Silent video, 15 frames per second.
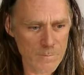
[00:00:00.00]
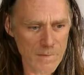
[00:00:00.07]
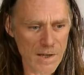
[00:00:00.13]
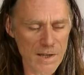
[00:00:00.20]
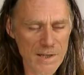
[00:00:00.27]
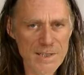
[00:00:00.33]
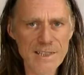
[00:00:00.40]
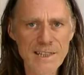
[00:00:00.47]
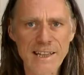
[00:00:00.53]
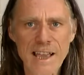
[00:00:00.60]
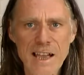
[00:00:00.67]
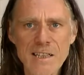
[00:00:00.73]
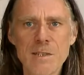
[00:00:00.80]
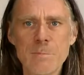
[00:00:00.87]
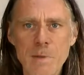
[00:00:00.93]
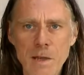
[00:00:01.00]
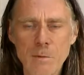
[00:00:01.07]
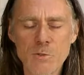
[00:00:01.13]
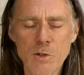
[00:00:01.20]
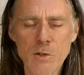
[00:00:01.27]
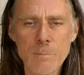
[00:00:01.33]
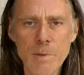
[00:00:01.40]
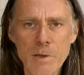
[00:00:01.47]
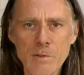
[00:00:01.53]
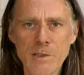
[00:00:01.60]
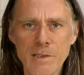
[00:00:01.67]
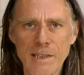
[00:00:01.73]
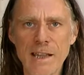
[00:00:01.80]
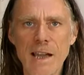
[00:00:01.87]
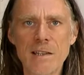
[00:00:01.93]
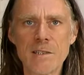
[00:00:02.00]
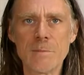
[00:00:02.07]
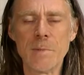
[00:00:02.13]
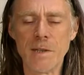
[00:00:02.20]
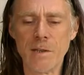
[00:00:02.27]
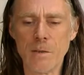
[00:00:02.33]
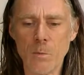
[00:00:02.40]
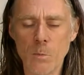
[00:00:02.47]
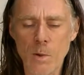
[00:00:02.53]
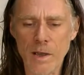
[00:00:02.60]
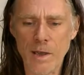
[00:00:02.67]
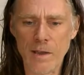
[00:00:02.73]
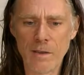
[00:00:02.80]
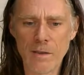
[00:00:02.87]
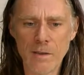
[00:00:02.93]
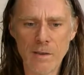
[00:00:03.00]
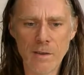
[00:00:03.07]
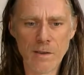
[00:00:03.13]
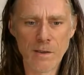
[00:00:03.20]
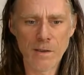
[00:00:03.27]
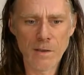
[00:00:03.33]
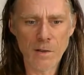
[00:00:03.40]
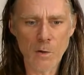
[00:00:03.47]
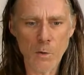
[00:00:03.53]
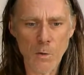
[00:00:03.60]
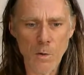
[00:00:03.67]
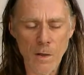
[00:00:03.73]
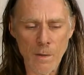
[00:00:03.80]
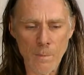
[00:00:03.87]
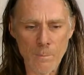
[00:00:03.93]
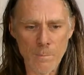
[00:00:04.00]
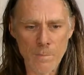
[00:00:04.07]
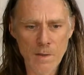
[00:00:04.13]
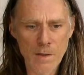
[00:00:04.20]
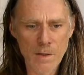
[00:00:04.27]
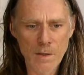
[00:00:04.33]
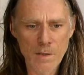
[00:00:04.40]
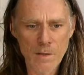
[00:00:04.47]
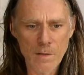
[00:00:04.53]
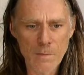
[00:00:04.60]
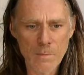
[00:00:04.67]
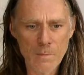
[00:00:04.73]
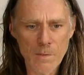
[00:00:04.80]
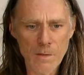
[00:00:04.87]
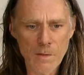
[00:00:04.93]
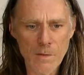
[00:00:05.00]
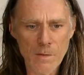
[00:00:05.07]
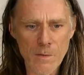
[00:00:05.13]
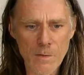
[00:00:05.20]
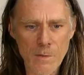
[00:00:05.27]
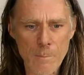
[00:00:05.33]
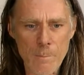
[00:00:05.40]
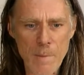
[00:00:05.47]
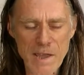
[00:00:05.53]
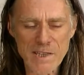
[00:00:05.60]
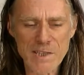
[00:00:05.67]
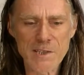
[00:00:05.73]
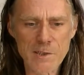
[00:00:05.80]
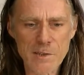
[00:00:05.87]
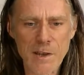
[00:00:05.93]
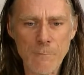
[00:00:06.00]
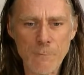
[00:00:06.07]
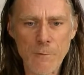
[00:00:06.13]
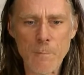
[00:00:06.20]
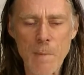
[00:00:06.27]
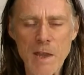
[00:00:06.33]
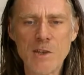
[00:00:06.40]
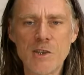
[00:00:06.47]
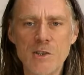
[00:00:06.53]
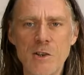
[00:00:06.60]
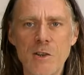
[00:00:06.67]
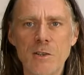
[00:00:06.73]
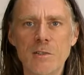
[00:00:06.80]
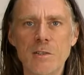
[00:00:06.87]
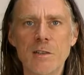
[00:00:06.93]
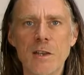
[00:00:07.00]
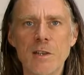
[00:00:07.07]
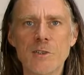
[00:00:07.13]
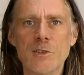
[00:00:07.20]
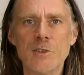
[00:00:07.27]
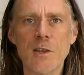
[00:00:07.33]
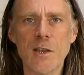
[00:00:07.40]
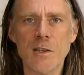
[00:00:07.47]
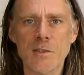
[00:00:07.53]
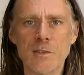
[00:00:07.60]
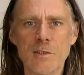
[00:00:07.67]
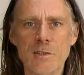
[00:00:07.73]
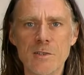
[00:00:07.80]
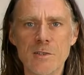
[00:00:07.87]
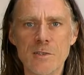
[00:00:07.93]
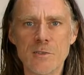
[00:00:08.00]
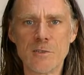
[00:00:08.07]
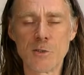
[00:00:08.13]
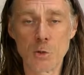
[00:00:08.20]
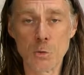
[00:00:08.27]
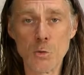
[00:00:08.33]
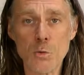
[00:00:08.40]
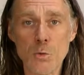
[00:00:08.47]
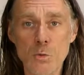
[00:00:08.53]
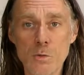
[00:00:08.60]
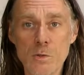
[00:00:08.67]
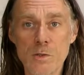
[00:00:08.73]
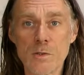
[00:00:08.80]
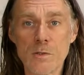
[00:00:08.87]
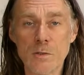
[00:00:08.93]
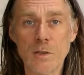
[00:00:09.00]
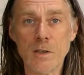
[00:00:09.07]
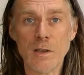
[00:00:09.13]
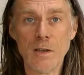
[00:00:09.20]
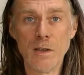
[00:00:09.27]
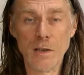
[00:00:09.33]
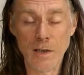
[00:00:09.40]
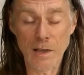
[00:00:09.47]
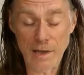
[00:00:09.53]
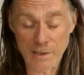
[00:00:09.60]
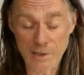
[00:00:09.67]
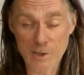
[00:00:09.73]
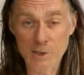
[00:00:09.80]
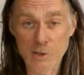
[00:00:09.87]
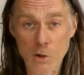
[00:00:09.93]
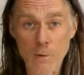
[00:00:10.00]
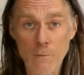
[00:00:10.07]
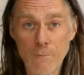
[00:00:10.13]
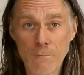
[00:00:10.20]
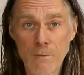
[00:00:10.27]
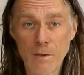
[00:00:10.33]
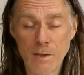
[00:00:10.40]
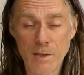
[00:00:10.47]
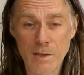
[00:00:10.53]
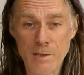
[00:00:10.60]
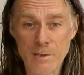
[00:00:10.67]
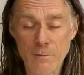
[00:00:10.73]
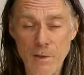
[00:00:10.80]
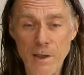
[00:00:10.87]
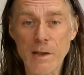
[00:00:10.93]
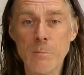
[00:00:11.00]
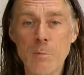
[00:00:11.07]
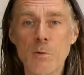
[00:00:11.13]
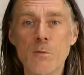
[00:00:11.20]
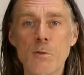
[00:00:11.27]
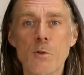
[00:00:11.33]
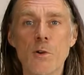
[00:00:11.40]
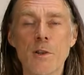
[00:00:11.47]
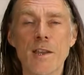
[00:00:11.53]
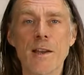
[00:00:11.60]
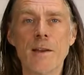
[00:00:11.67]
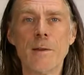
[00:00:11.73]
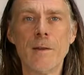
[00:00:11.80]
It's an academy. I'm trying to build an academy where the best information and tools and stuff is available for you.